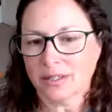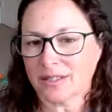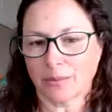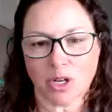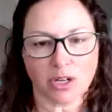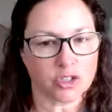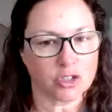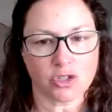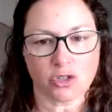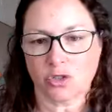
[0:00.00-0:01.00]
Some dogs
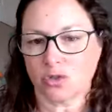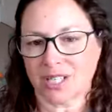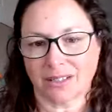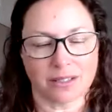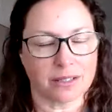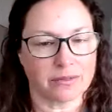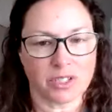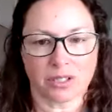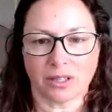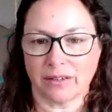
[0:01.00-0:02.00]
just are too sensitive
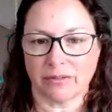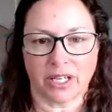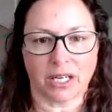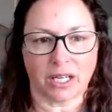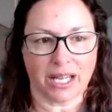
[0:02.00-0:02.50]
to live in a